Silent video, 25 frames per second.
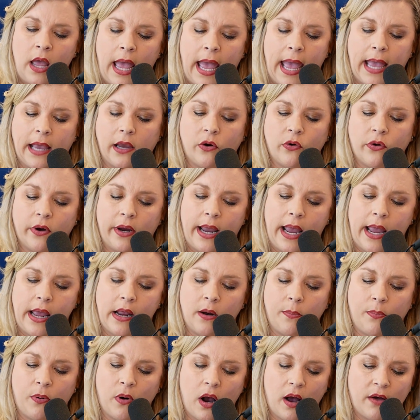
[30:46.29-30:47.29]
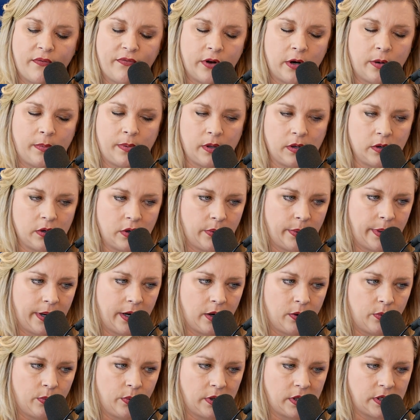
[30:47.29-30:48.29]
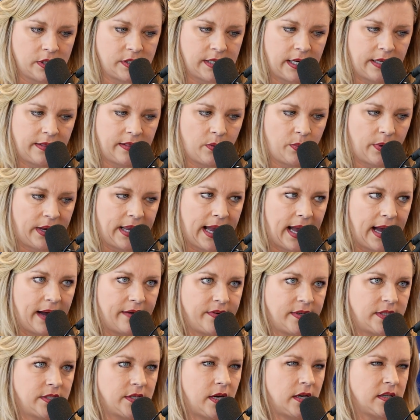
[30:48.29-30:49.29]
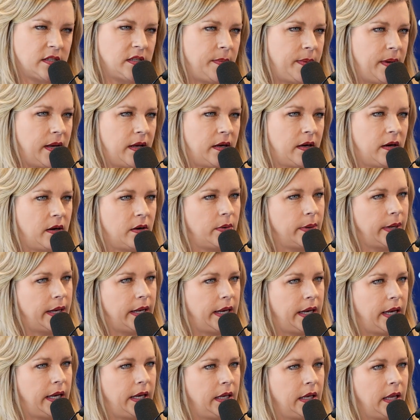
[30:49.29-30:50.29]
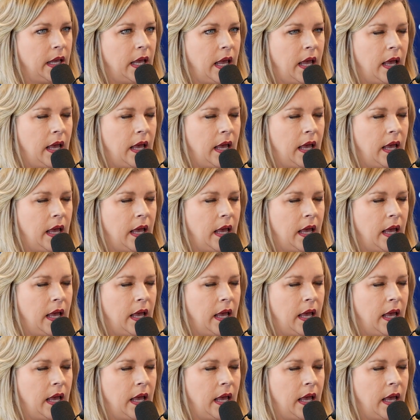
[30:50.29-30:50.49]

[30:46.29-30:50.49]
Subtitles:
and create a profitable career in real estate that we haven't talked about already?